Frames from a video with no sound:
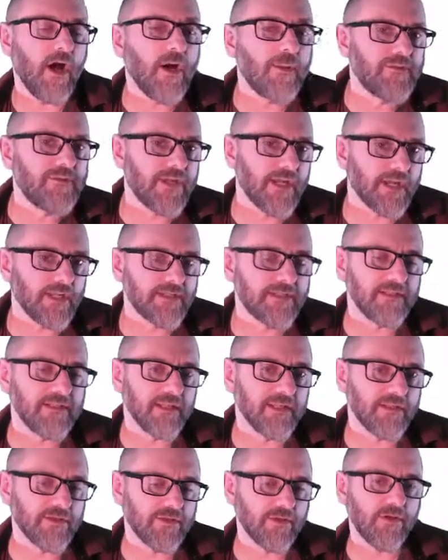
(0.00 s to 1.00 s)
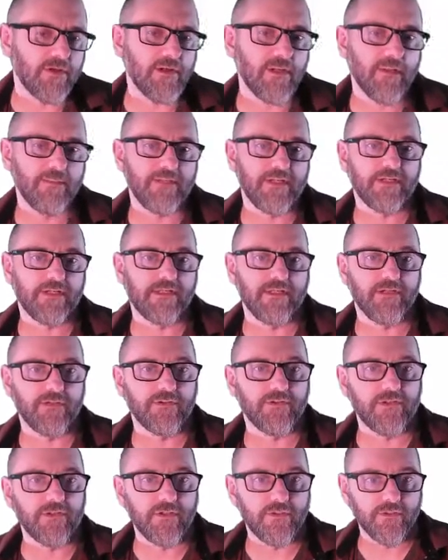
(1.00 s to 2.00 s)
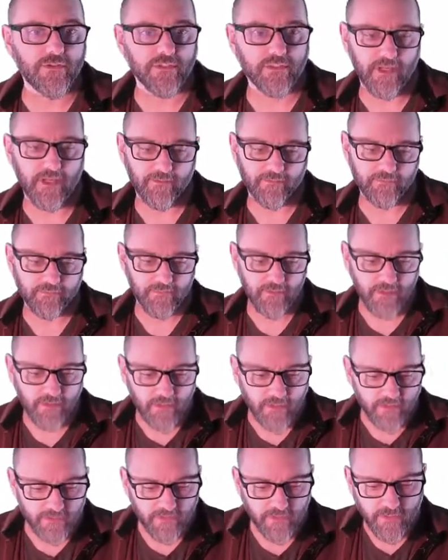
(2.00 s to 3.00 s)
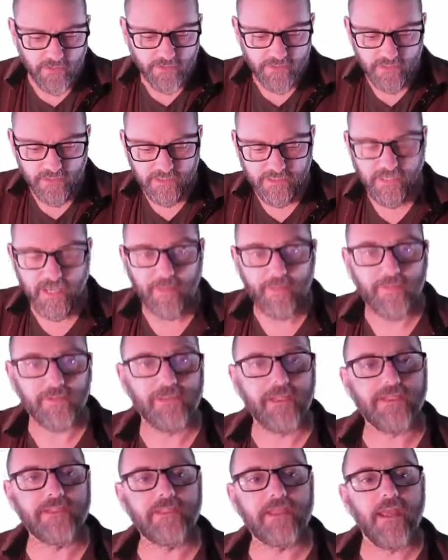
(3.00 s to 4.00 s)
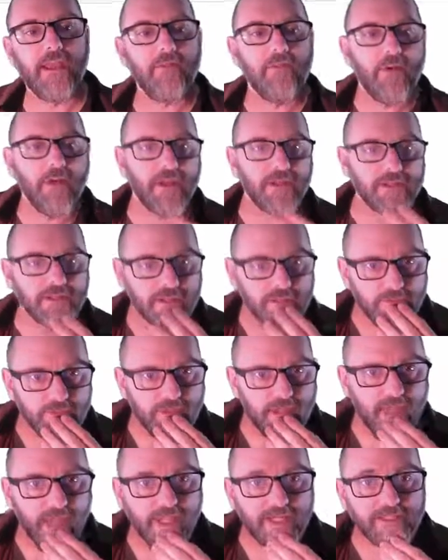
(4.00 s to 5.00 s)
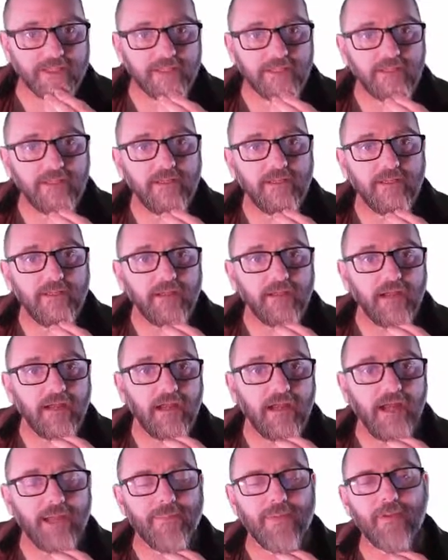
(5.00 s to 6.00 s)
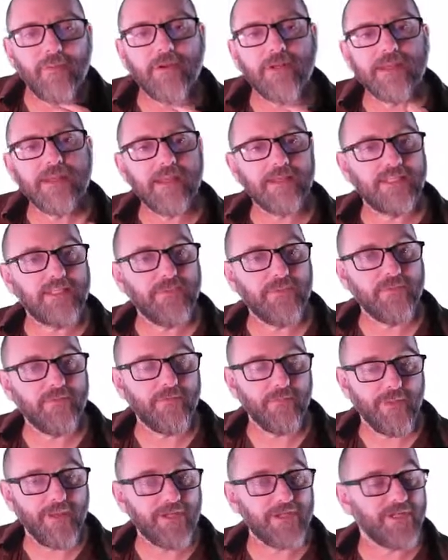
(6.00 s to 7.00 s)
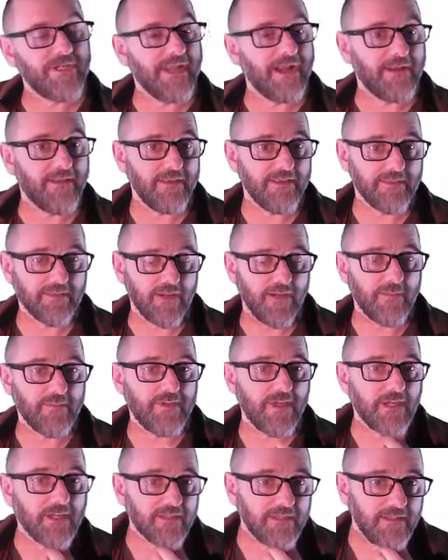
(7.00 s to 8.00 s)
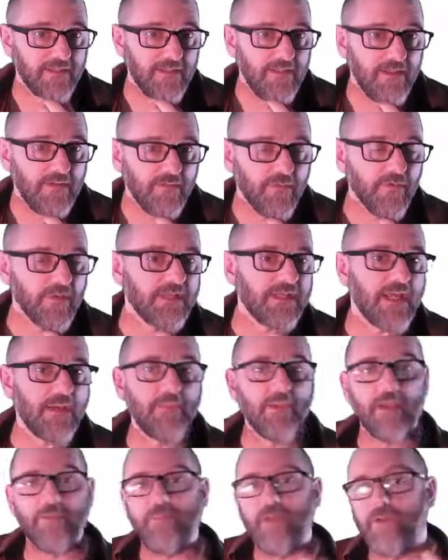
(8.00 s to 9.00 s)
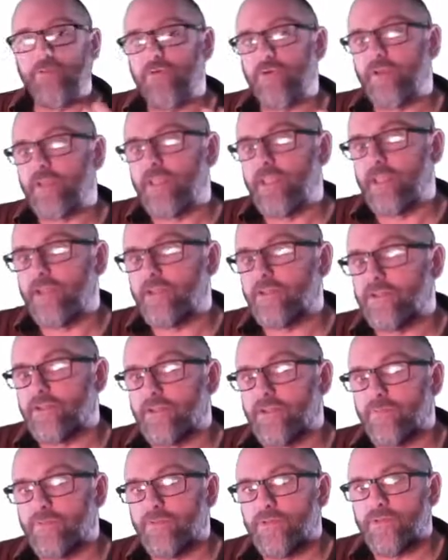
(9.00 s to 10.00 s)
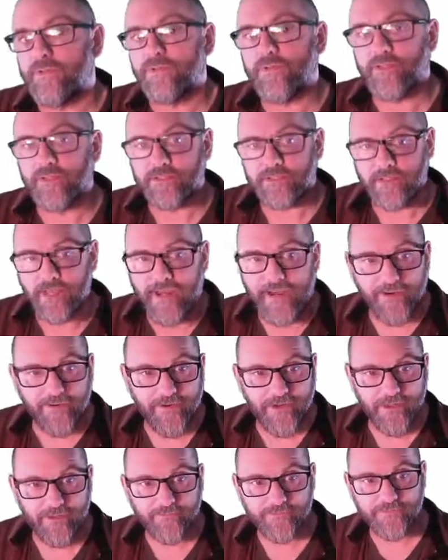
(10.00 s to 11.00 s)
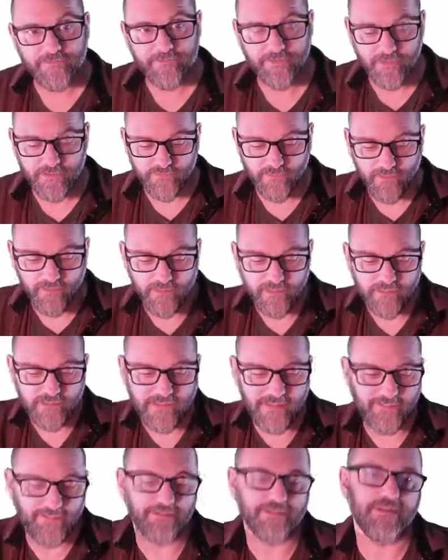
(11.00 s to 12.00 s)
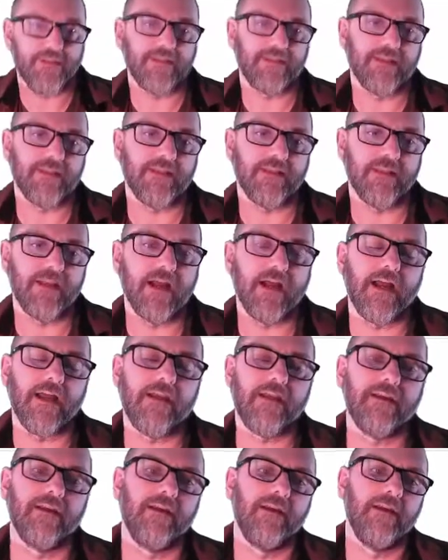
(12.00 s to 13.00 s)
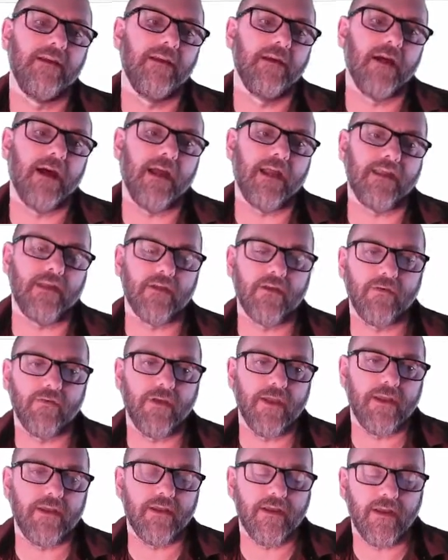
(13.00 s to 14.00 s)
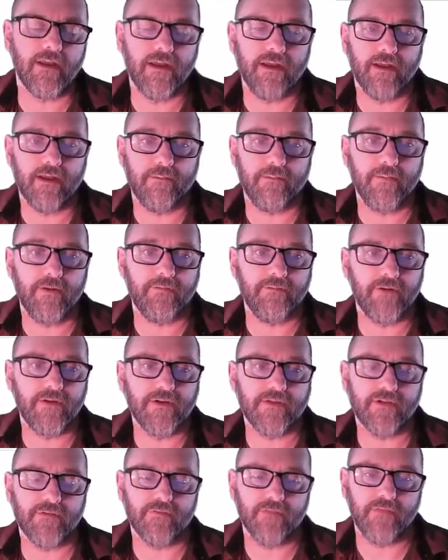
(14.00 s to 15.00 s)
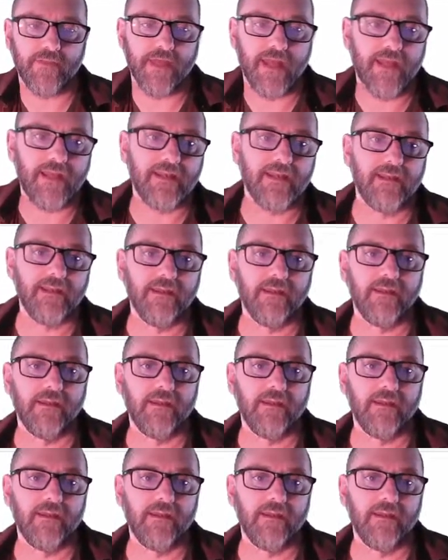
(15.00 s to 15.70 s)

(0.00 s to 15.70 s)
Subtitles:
objects, like circle objects here, to do stuff. So here's an example. Let's say I wanted to get, I might want to get some information out of this object. For example, I might want to get it to compute its area. So that's one of the examples that's in the guide. I can create a function for that